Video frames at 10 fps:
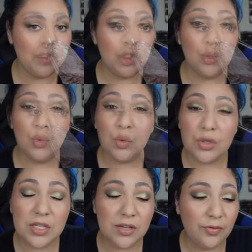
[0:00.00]
They're
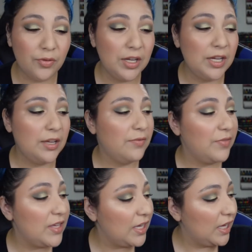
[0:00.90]
cruelty free,
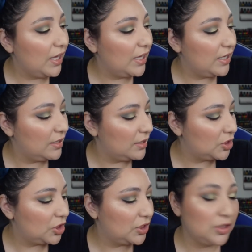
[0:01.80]
vegan,
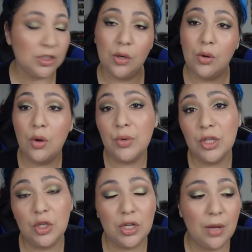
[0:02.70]
just you know, a
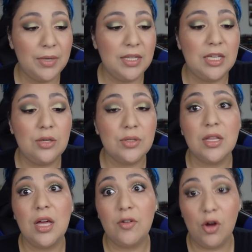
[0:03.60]
really good company, and they use a
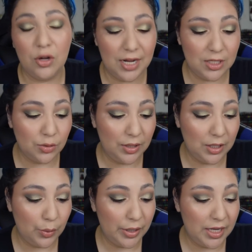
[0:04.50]
lot of all natural
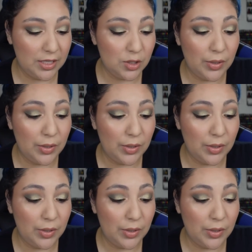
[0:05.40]
ingredients.